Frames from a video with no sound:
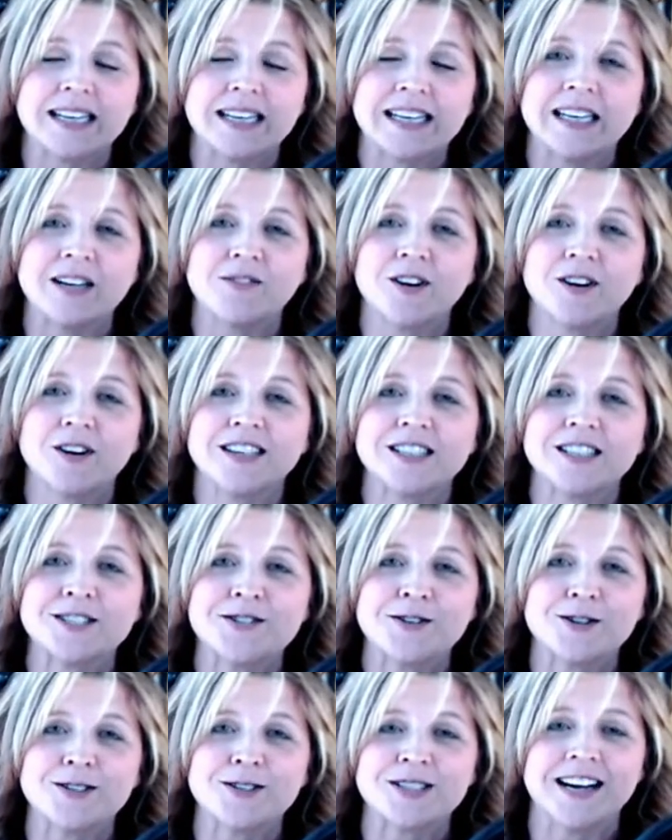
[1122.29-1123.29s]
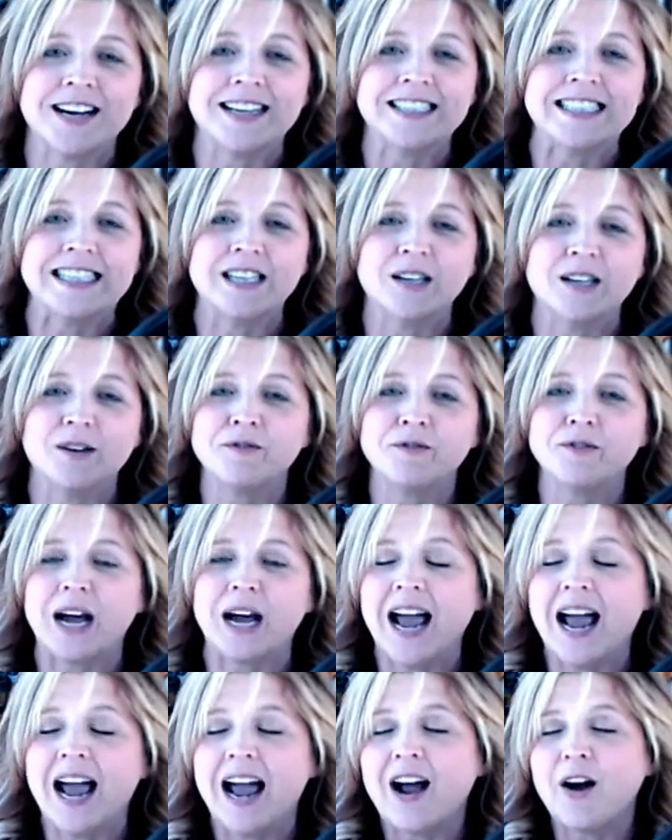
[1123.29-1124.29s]
give our listeners an idea of
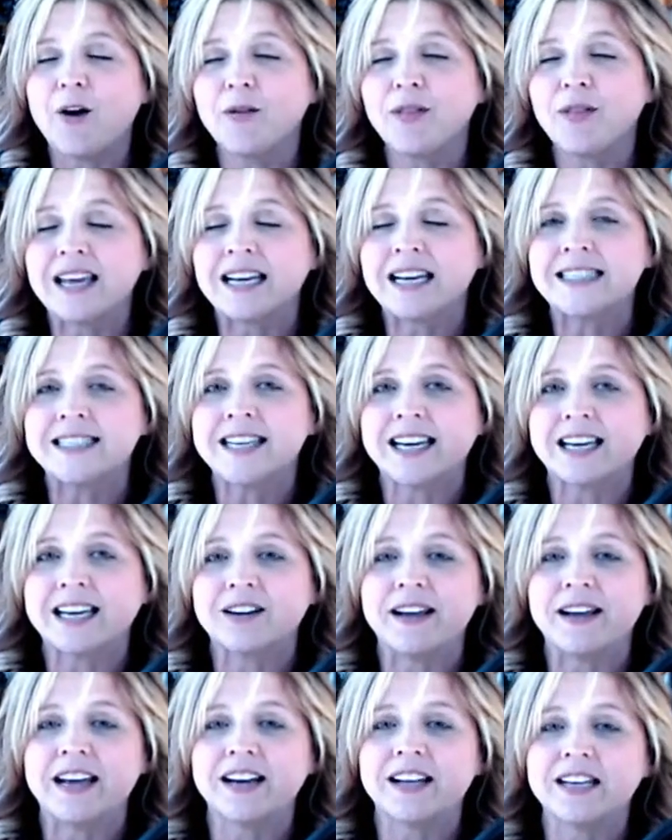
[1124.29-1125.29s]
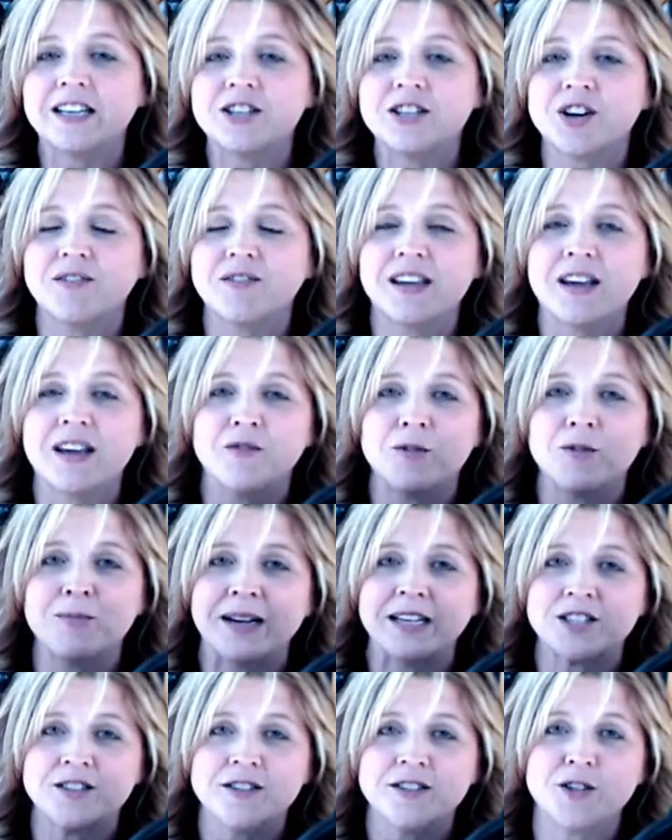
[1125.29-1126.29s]
how they can take advantage of the
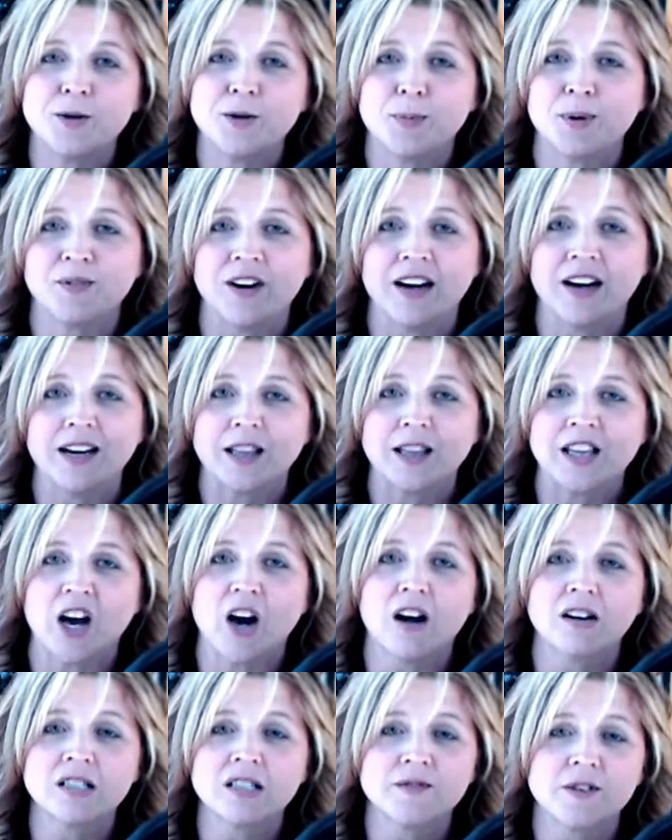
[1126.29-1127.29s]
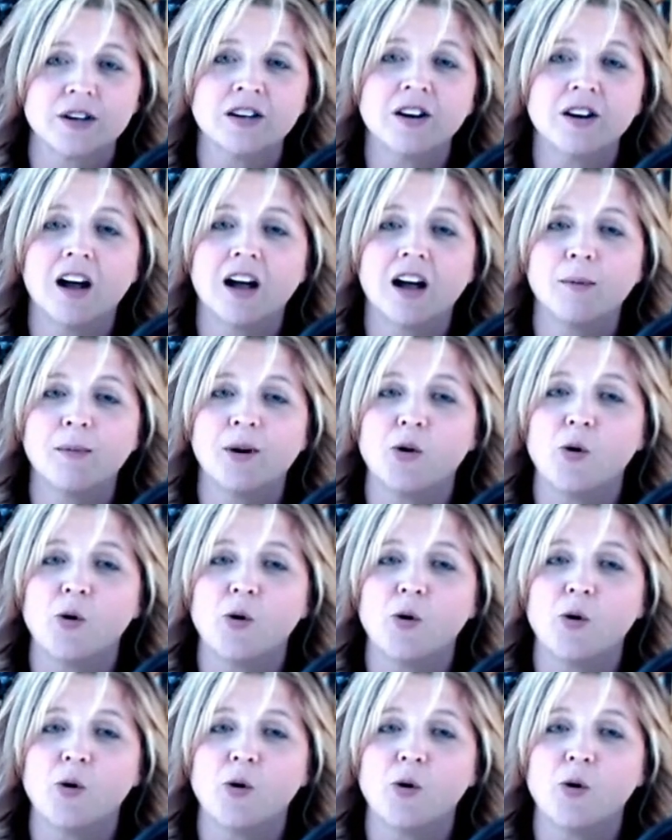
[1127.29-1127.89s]
information that you provide at the Oxford Club,